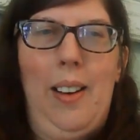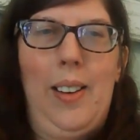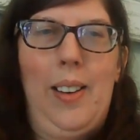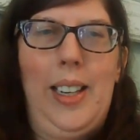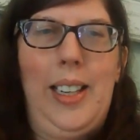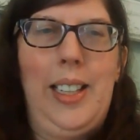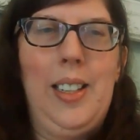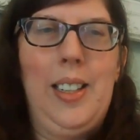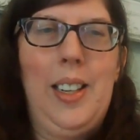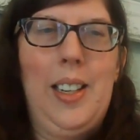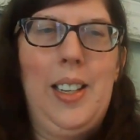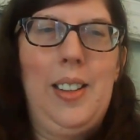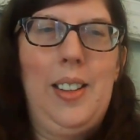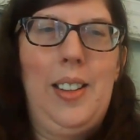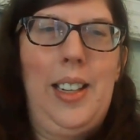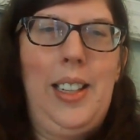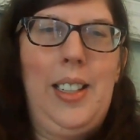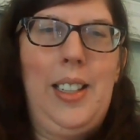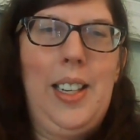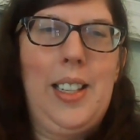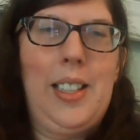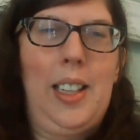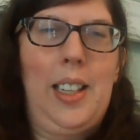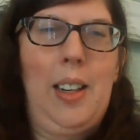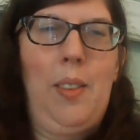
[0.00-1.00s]
he does he
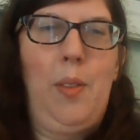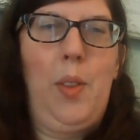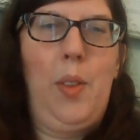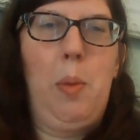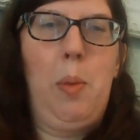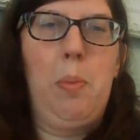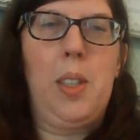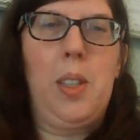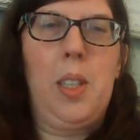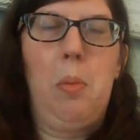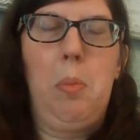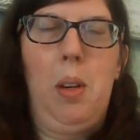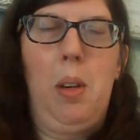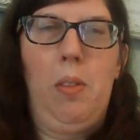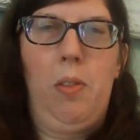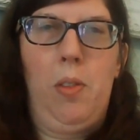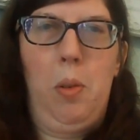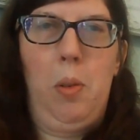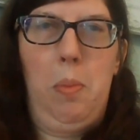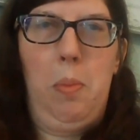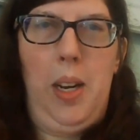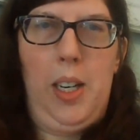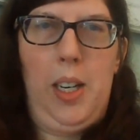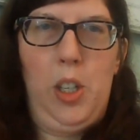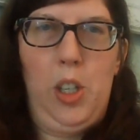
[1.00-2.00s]
does give them some
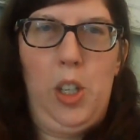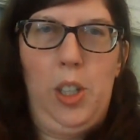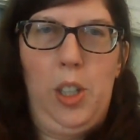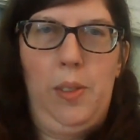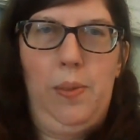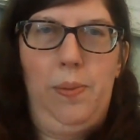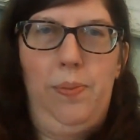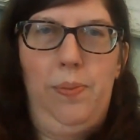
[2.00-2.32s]
information.